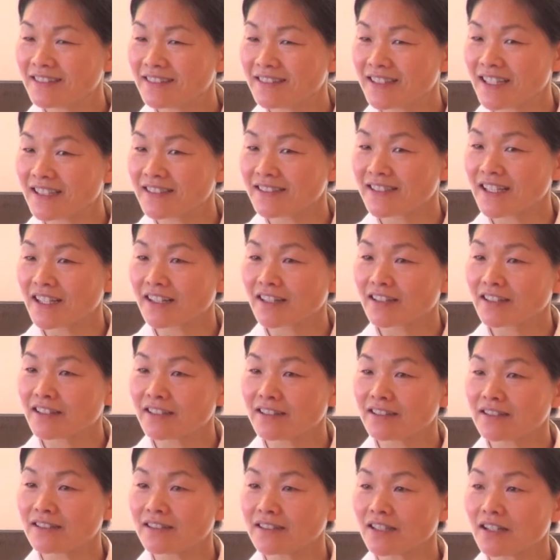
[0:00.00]
And
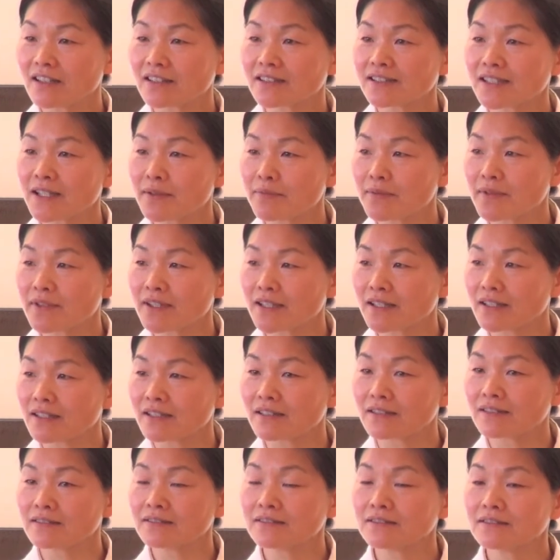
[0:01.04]
second, accept
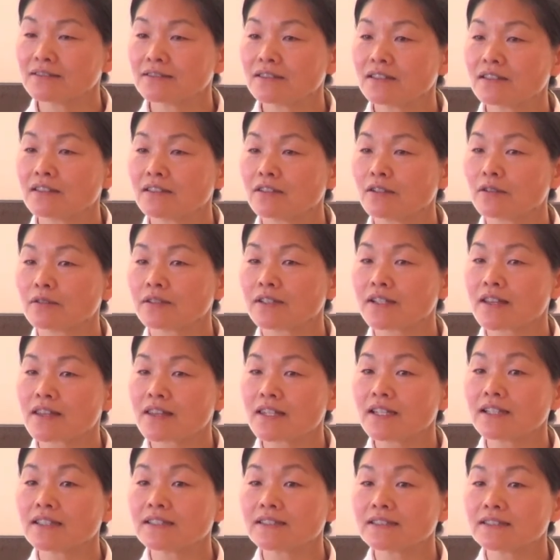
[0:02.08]
all the
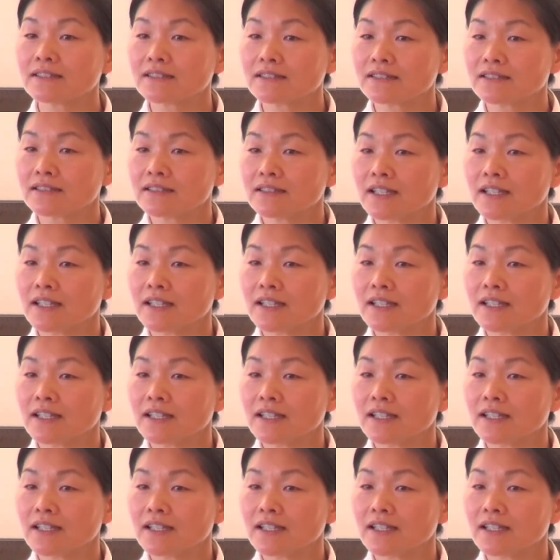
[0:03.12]
things